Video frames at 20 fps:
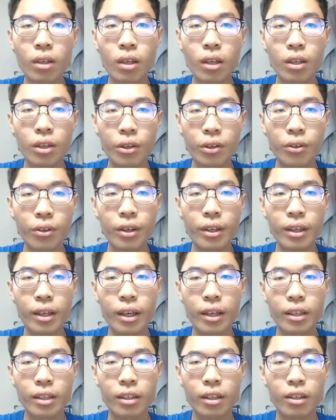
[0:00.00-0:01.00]
a great
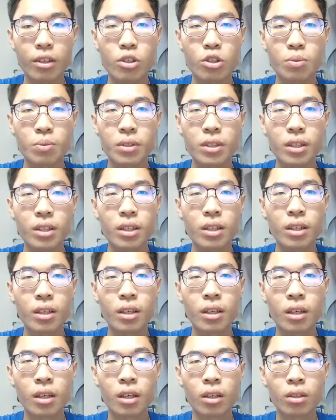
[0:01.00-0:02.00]
encouragement
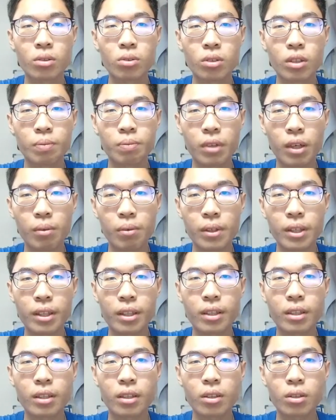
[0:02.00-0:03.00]
to the
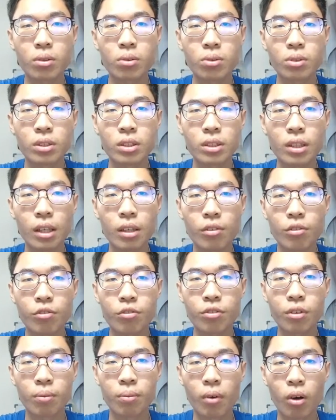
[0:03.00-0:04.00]
public to start
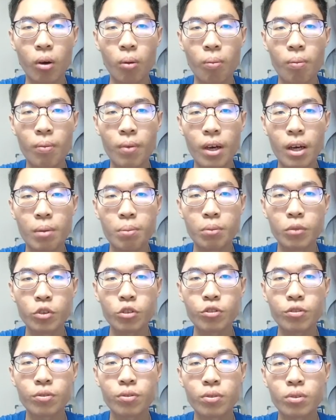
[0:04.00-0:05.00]
from home and
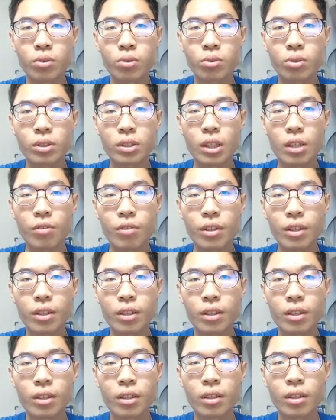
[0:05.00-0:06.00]
move to
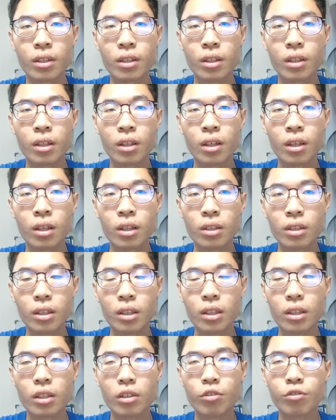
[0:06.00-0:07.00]
saving
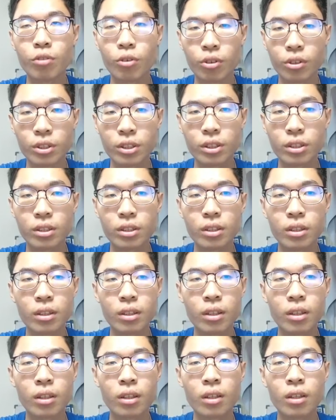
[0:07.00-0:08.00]
the forests.
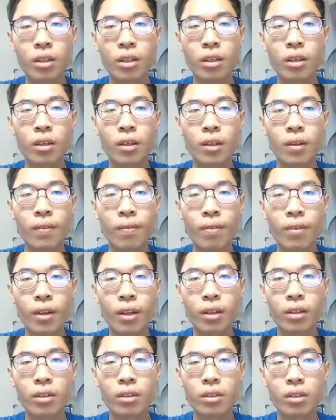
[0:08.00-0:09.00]

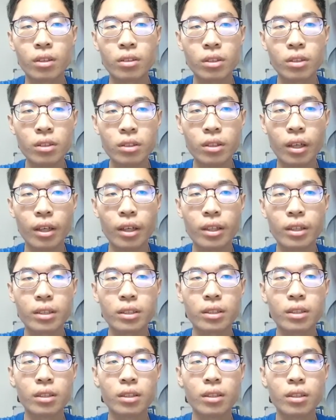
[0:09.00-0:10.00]
The third target
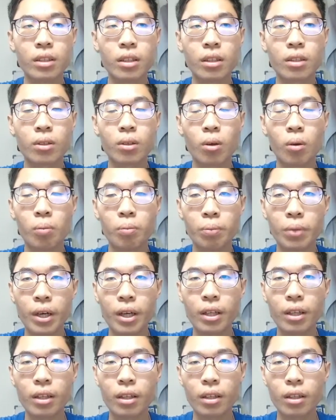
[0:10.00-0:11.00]
is to
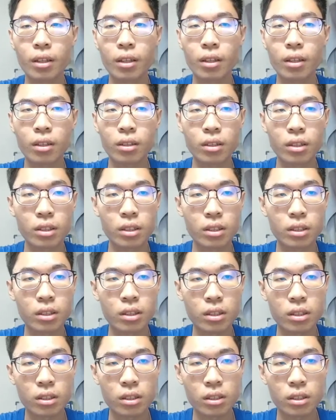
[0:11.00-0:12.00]
combat
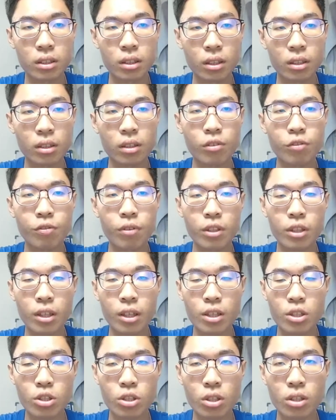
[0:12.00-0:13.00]

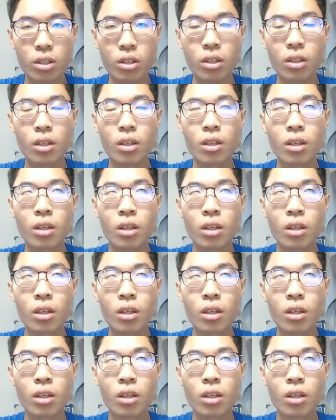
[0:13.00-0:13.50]
desertification,